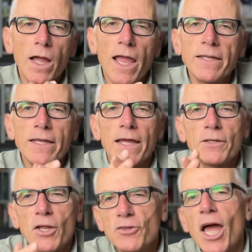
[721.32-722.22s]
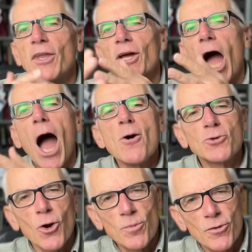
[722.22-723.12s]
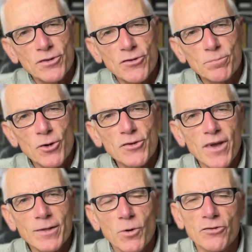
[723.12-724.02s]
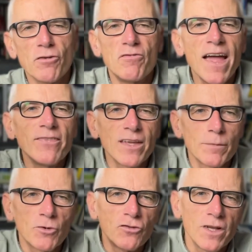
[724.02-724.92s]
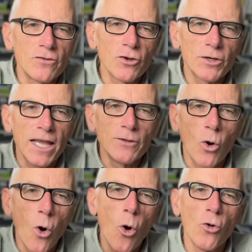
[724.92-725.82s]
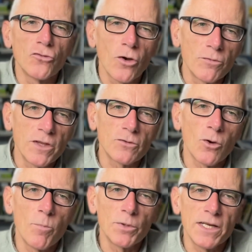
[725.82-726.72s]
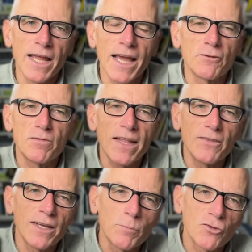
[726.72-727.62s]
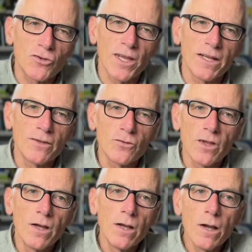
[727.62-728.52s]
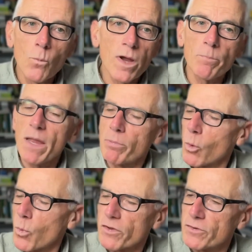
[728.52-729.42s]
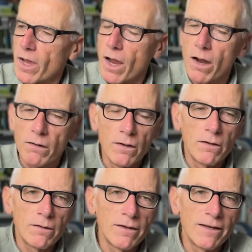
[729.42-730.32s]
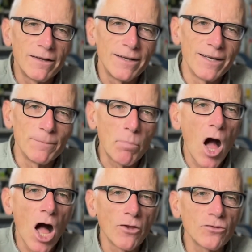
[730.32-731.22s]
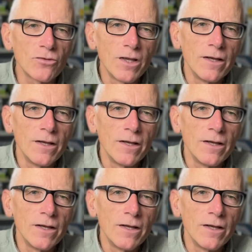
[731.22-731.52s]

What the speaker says: in the outcome of this project was a vending machine. So in the halls of this company, they had vending machines where people with their pass,